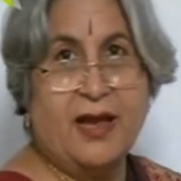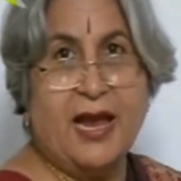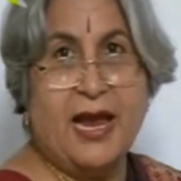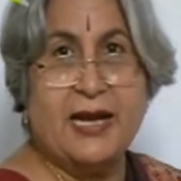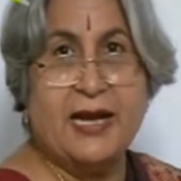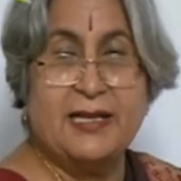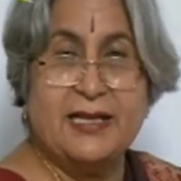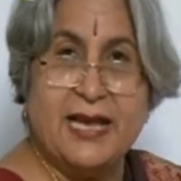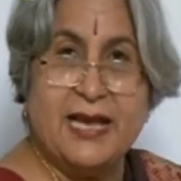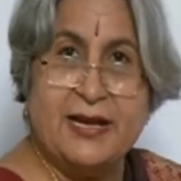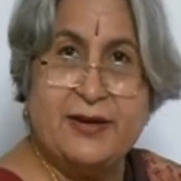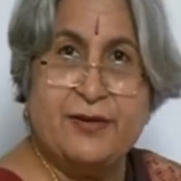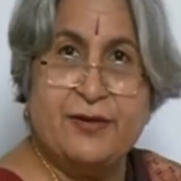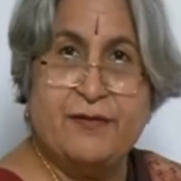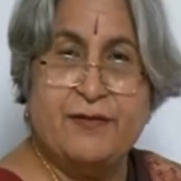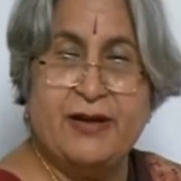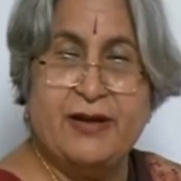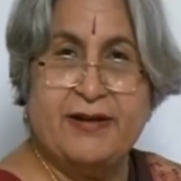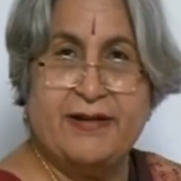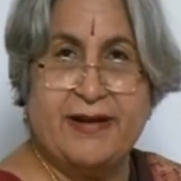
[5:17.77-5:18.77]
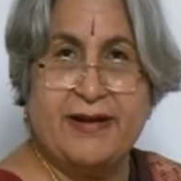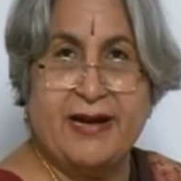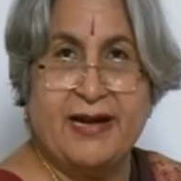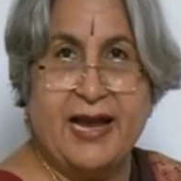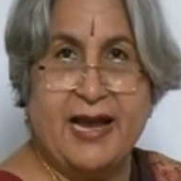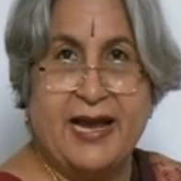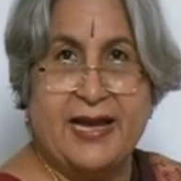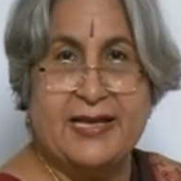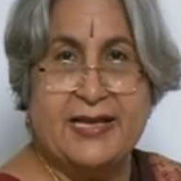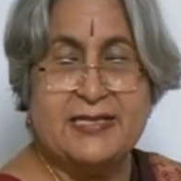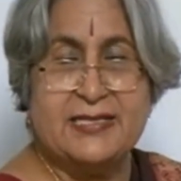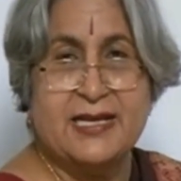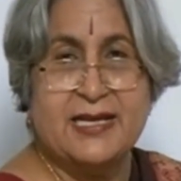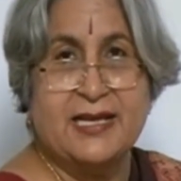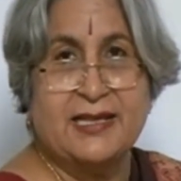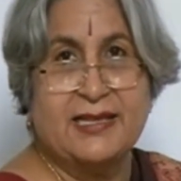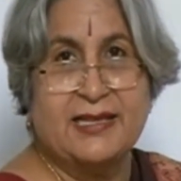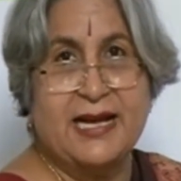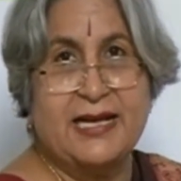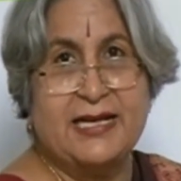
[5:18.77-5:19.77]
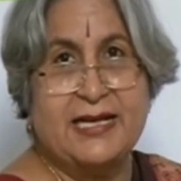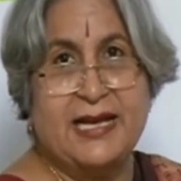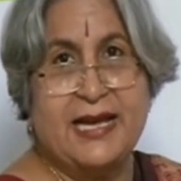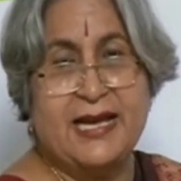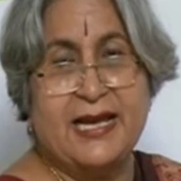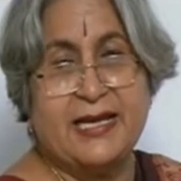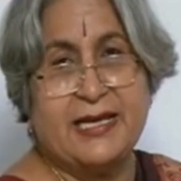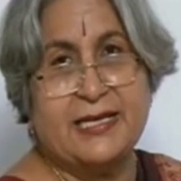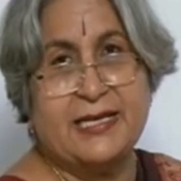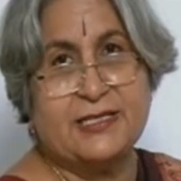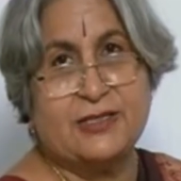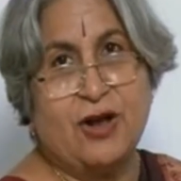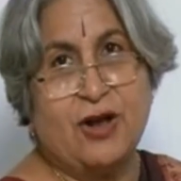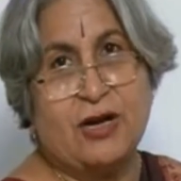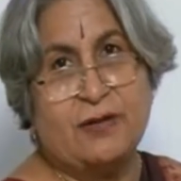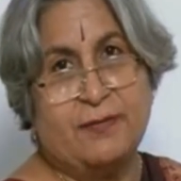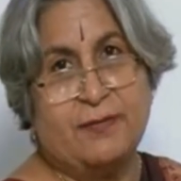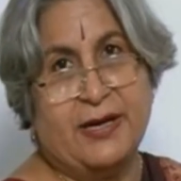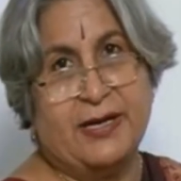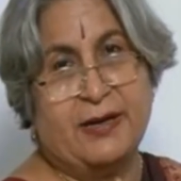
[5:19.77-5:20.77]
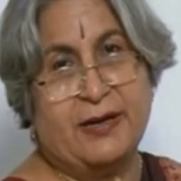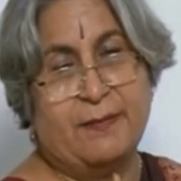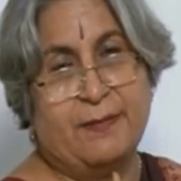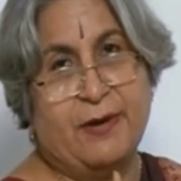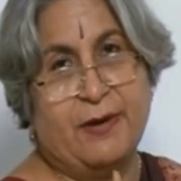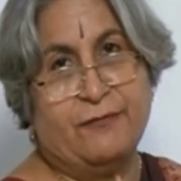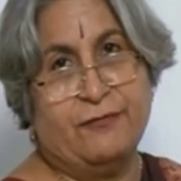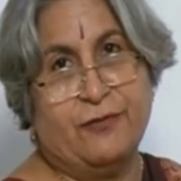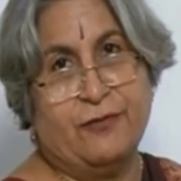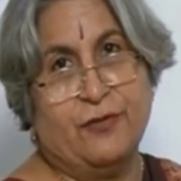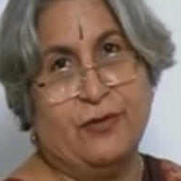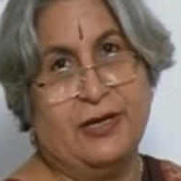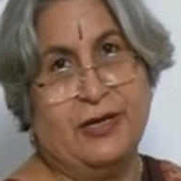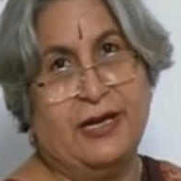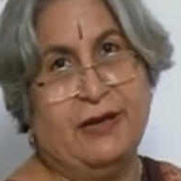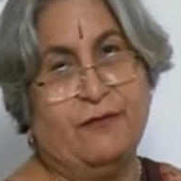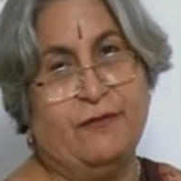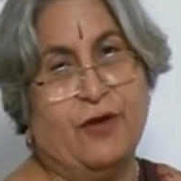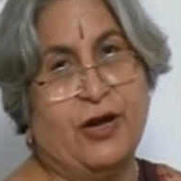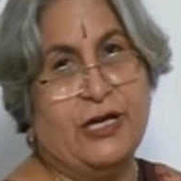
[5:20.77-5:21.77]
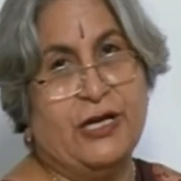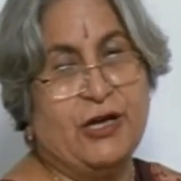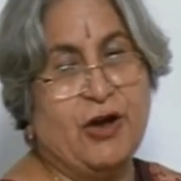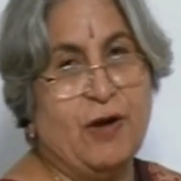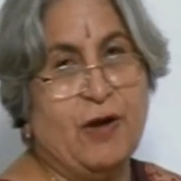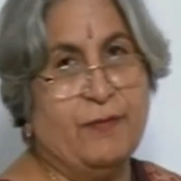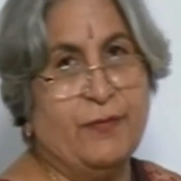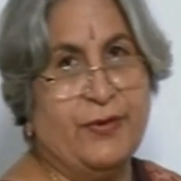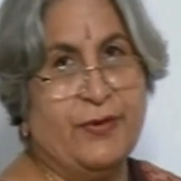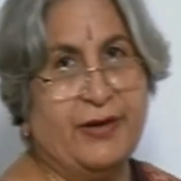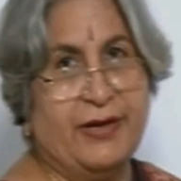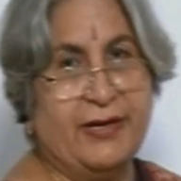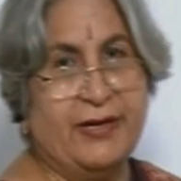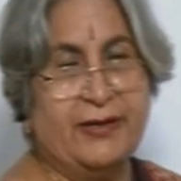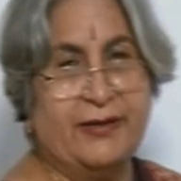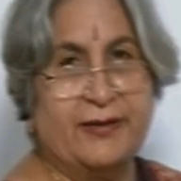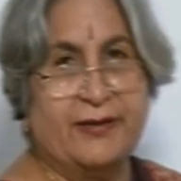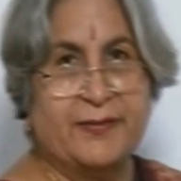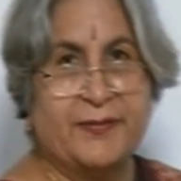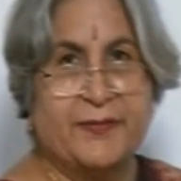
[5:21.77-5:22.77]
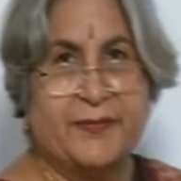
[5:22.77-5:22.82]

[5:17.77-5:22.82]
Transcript: And then you will realize that ink is not made up of only one component.